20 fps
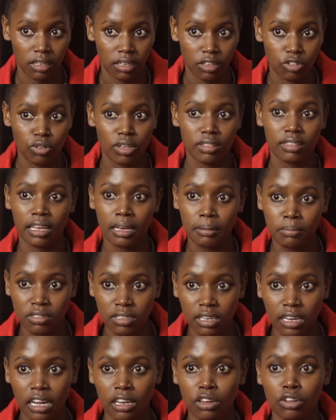so that the
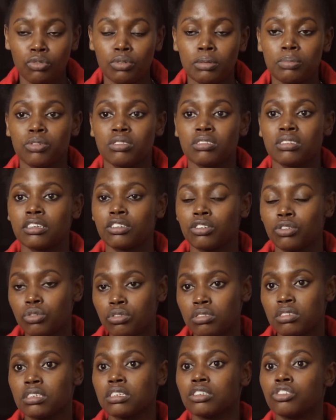MCA can now represent
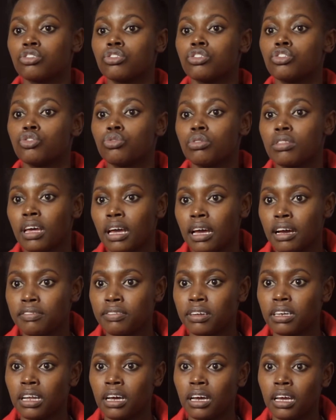those needs to the
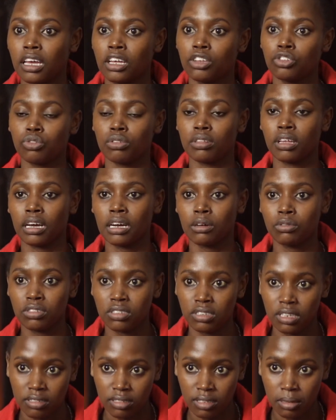governor and to the
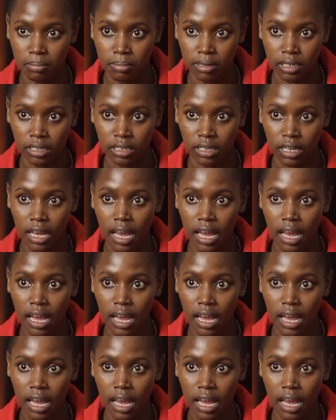county assembly.